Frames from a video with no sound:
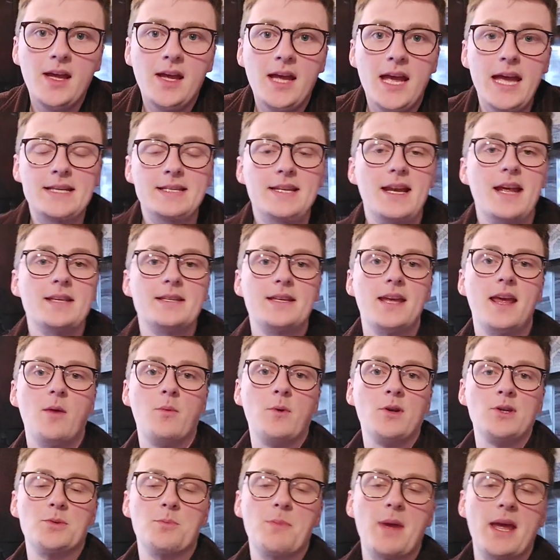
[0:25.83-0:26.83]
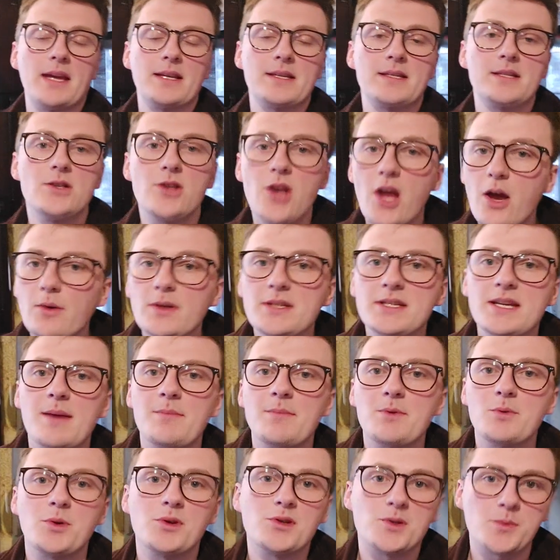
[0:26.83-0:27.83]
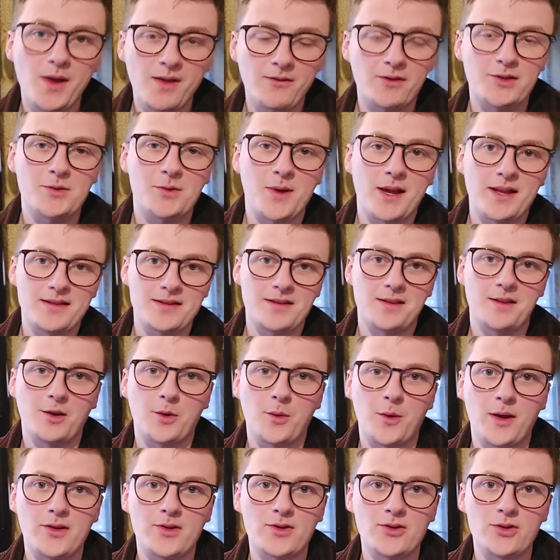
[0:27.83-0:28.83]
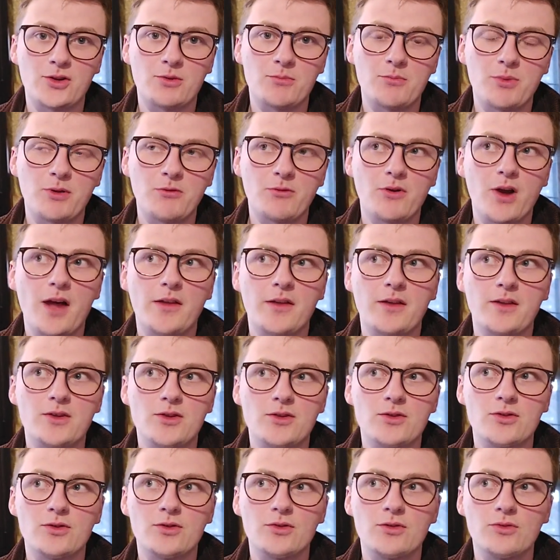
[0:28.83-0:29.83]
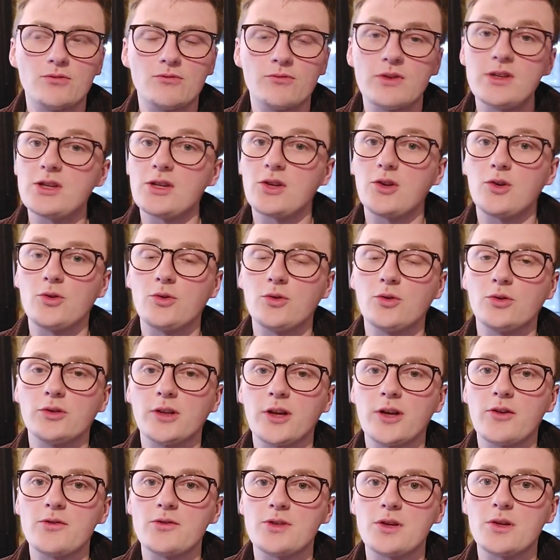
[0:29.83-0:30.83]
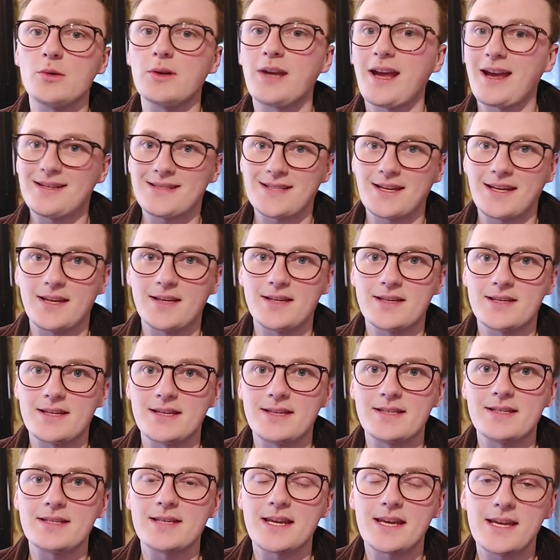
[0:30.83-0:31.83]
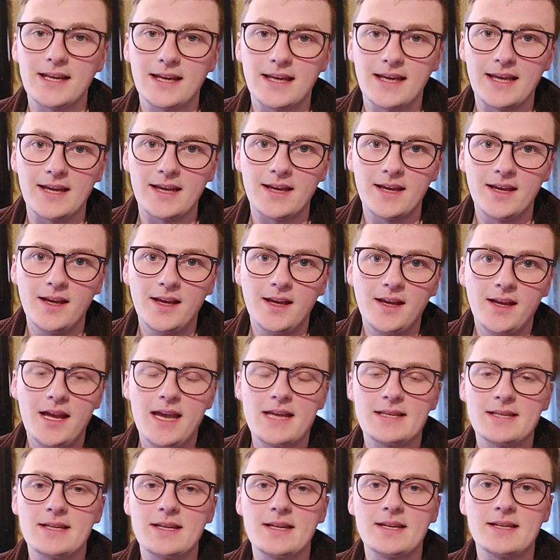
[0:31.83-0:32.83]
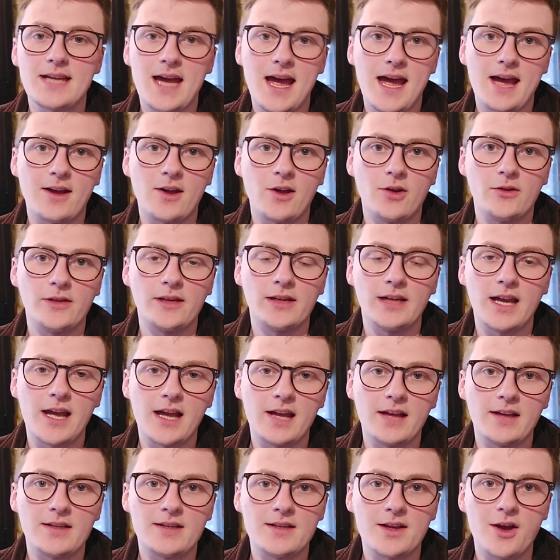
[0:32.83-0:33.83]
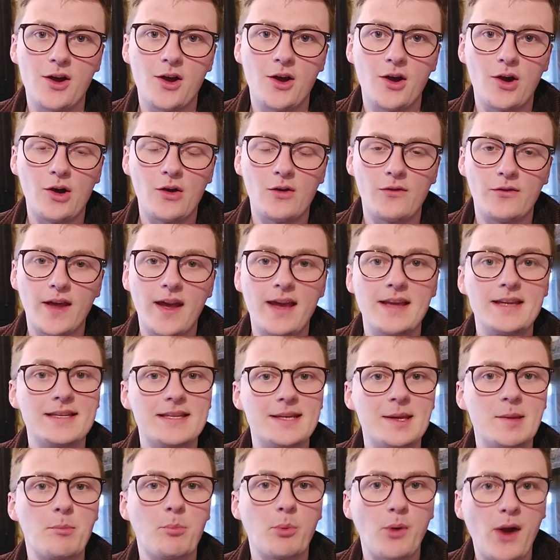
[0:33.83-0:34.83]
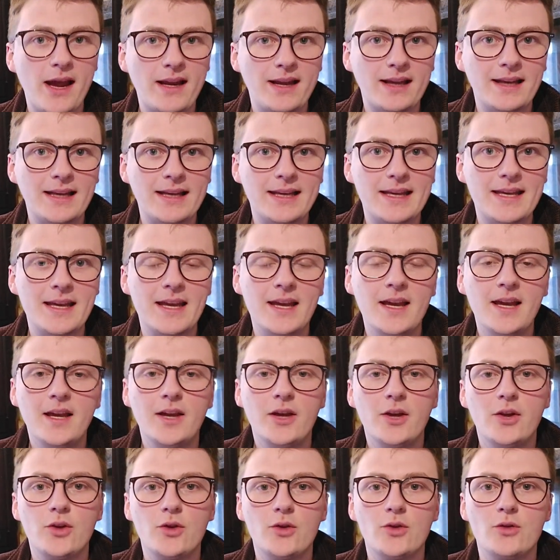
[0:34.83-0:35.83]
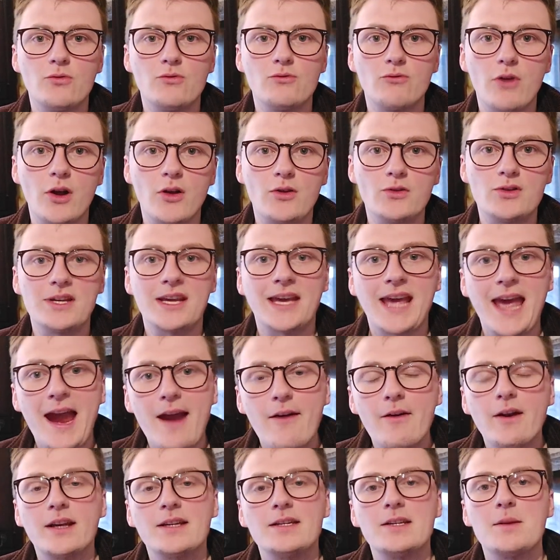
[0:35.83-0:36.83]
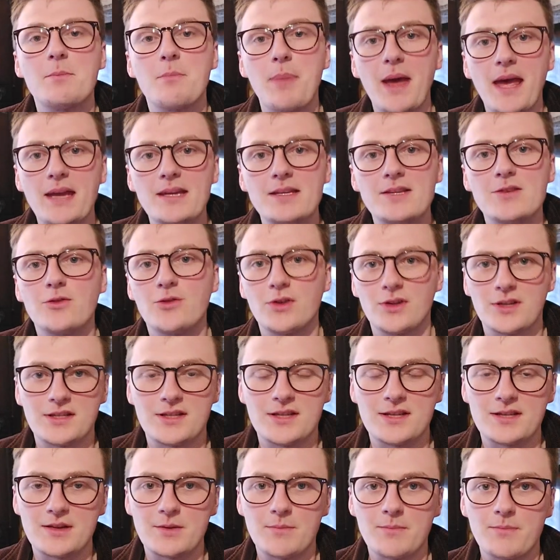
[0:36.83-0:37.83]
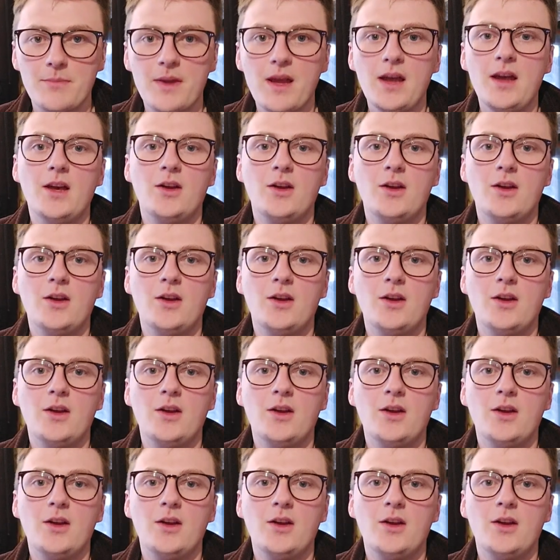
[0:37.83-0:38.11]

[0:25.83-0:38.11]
It's an essay which makes no attempt whatsoever to answer the question, but rather to ridicule those who would ask it sincerely. It's an attack on the likes of A.C. Bradley, who wrote character-based criticism